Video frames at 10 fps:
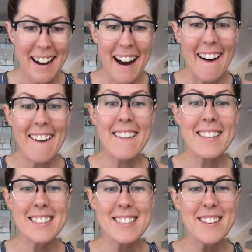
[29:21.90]
Oh,
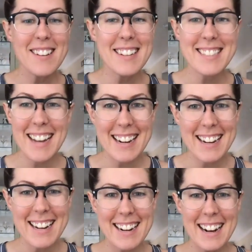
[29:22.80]
that's so
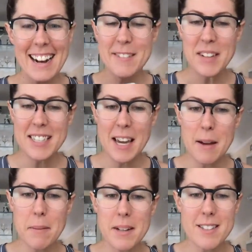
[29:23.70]
exciting. I miss
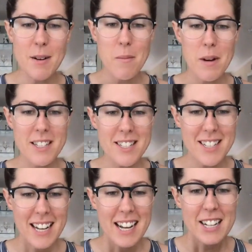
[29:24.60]
camping so much.
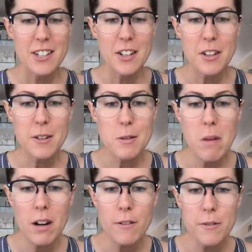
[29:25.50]
Do you use
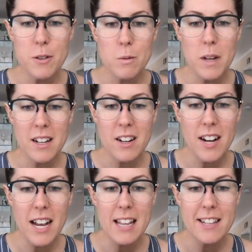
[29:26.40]
monk fruit sweetener
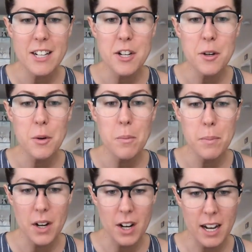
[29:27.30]
in the new
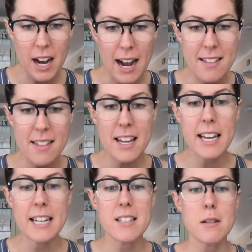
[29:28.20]
book? I think
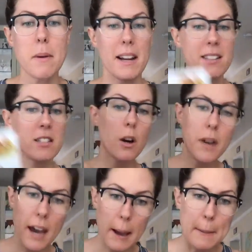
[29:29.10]
it's the best.
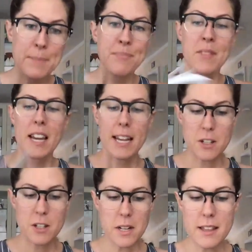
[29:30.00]
Okay
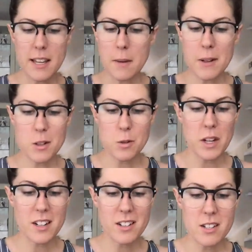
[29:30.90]
here's what I think about
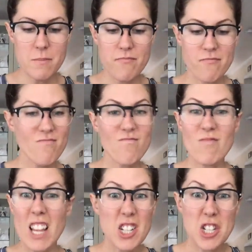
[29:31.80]
sweeteners.
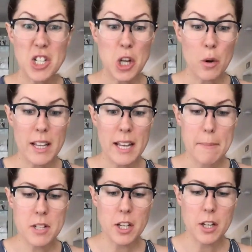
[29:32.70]
Totally up
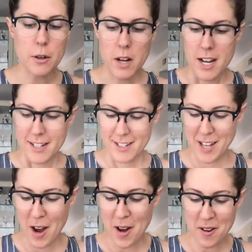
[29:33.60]
to you.
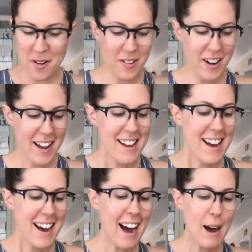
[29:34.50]
So
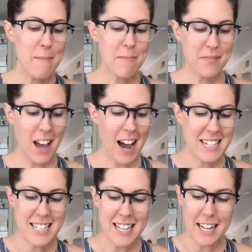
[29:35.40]
um, I
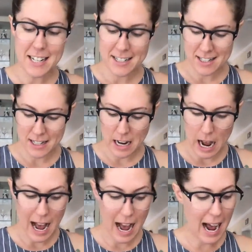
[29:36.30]
didn't
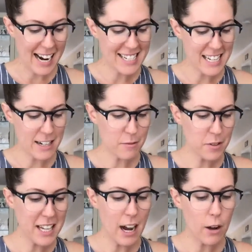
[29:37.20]
I didn't
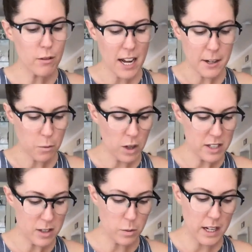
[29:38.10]
really outline what
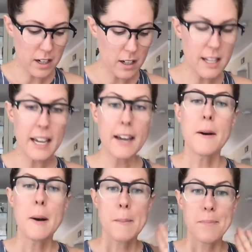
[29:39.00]
sweetener like
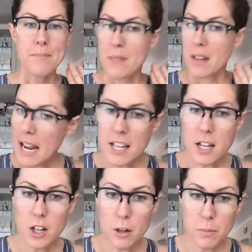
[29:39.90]
any
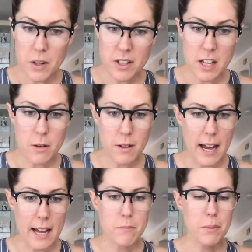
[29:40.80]
cookbook that you
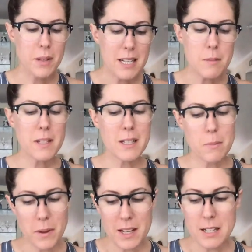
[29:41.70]
get, please, please,
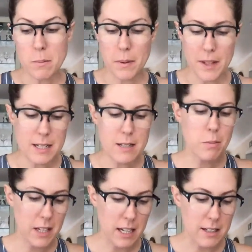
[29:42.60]
please, please,
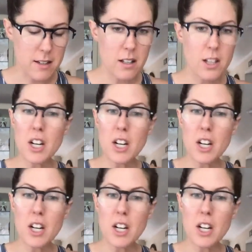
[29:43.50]
please look